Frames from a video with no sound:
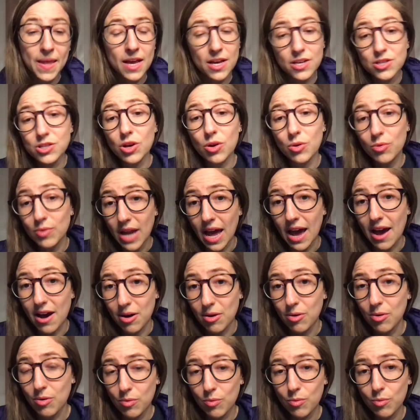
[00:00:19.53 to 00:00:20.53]
So
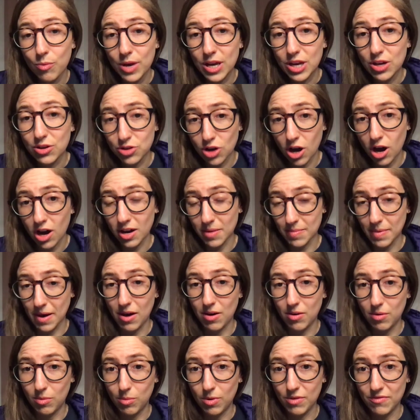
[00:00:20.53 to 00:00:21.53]
now we could talk
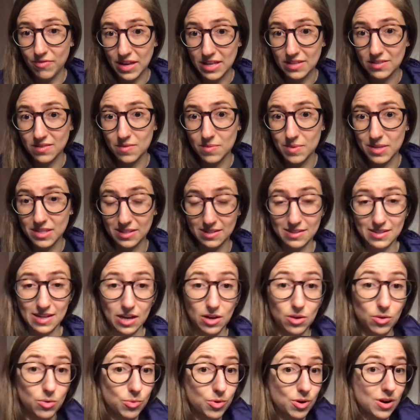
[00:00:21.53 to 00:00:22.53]
about what phase of the business
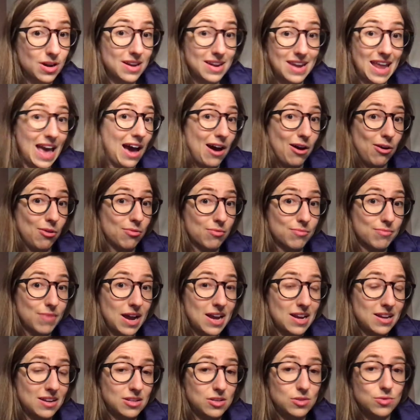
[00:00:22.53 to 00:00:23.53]
cycle we're in now,
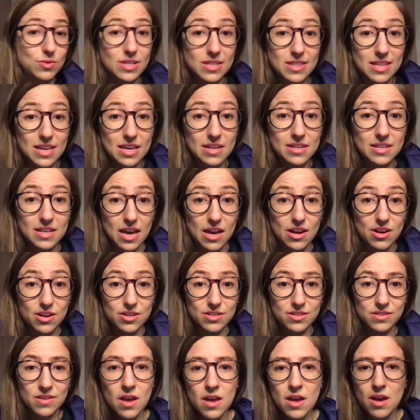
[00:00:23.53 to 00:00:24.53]
right? Using the
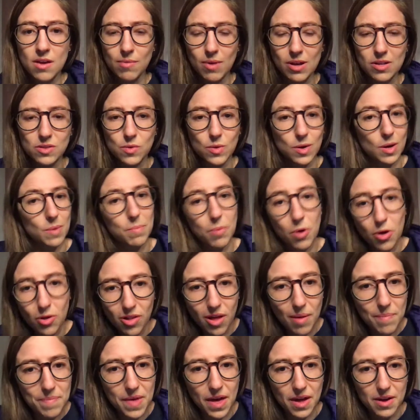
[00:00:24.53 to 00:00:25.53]
indicators, right? So we could pull
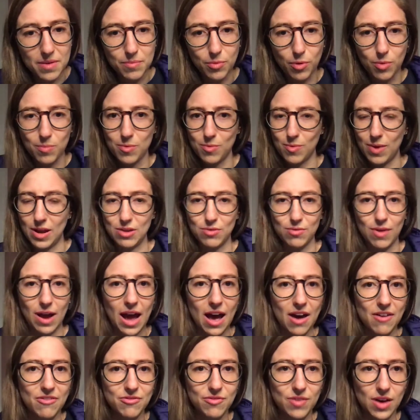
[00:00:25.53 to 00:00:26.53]
up the unemployment rate
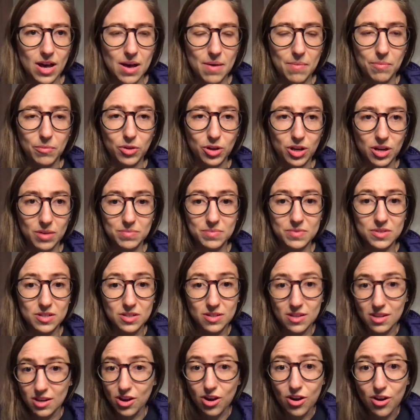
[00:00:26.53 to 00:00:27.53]
graph, um, look at
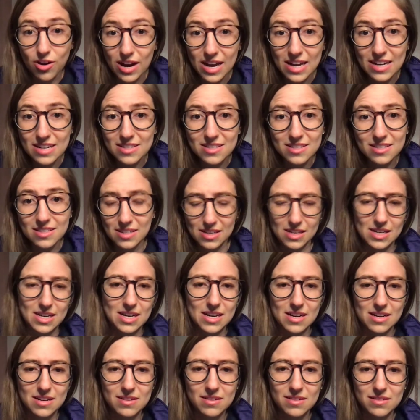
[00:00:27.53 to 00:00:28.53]
the current
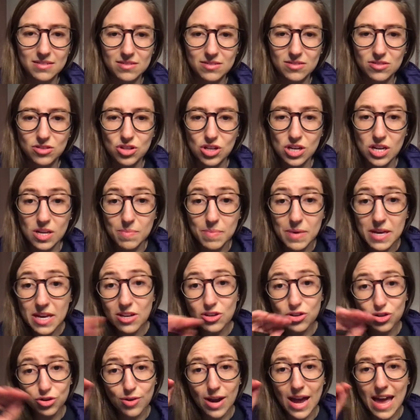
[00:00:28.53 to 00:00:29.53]
uh,
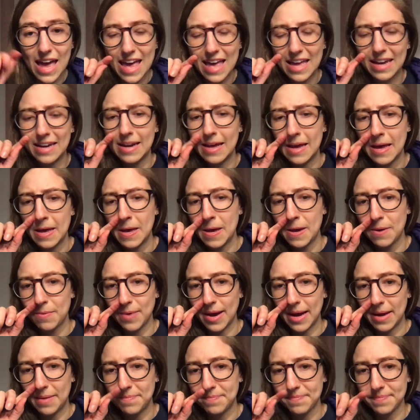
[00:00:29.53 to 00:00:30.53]
GDP trend,
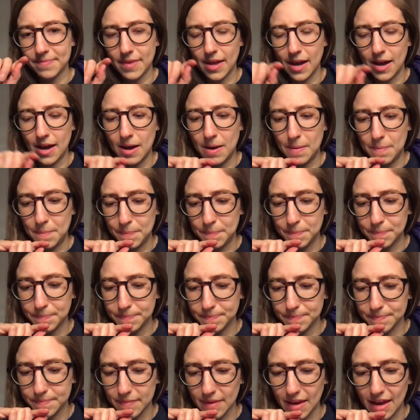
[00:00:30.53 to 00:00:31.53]
right, um,
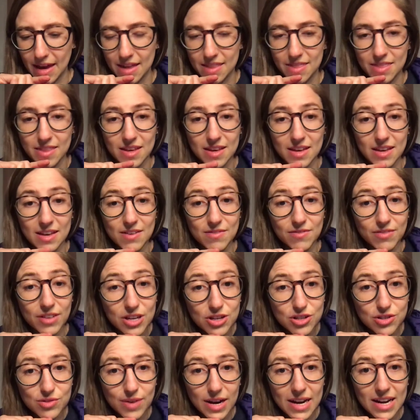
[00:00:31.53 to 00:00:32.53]
and the
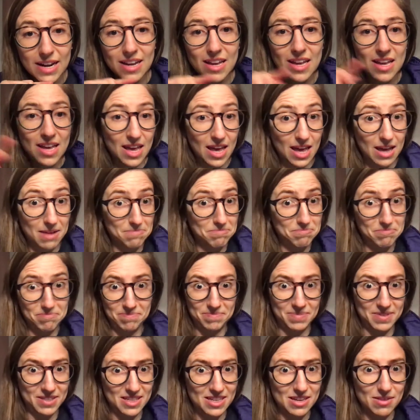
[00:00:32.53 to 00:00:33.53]
inflation rate, and
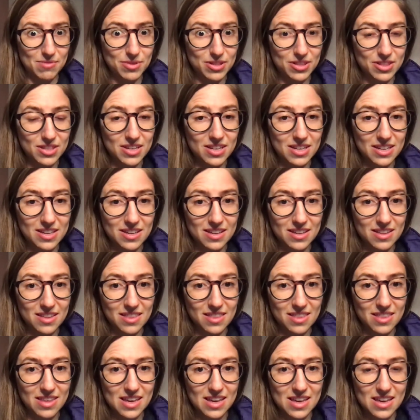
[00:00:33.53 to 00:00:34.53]
see what the
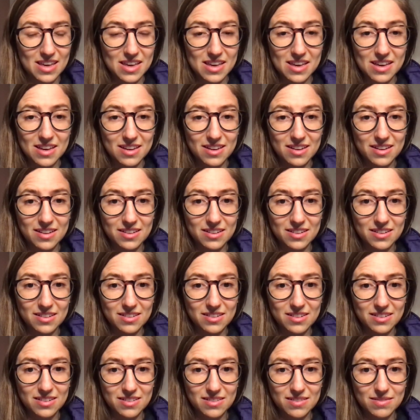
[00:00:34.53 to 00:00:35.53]
the
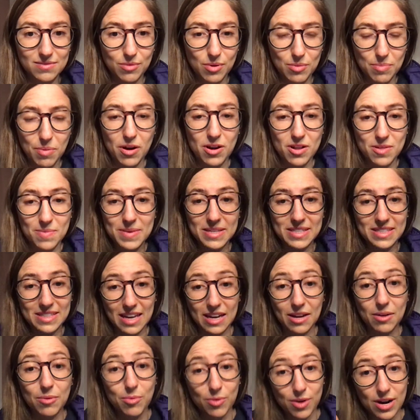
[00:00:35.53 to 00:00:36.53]
what part of the business
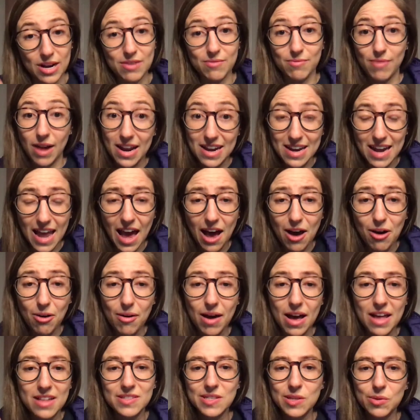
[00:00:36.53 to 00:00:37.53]
cycle we're in right now.
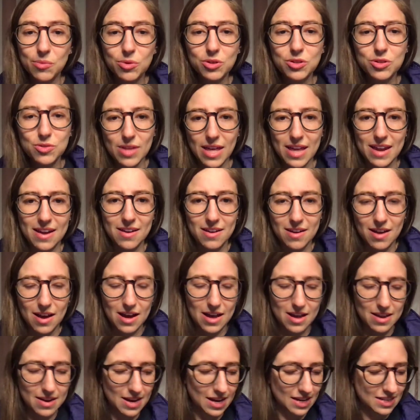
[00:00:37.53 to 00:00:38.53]
And so we'll do that
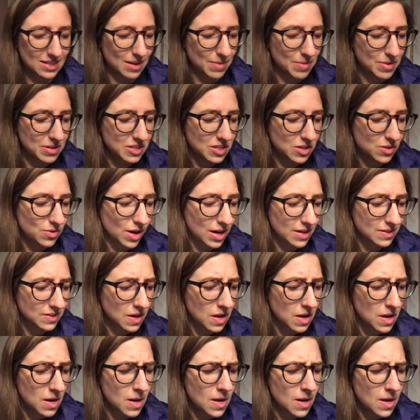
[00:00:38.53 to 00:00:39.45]
uh, next time I see you guys.